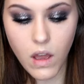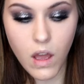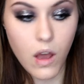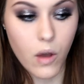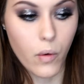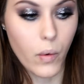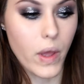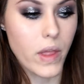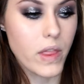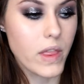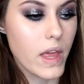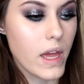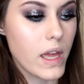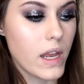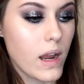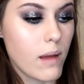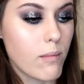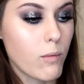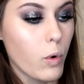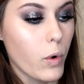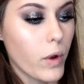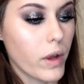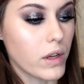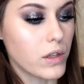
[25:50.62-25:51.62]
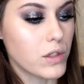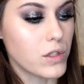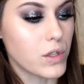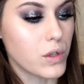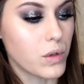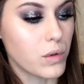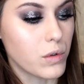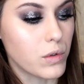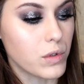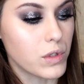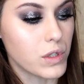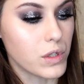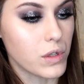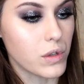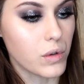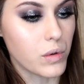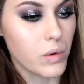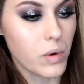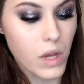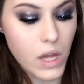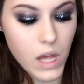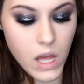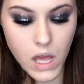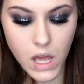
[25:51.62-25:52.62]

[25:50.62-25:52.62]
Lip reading: oh, and then I'm going to do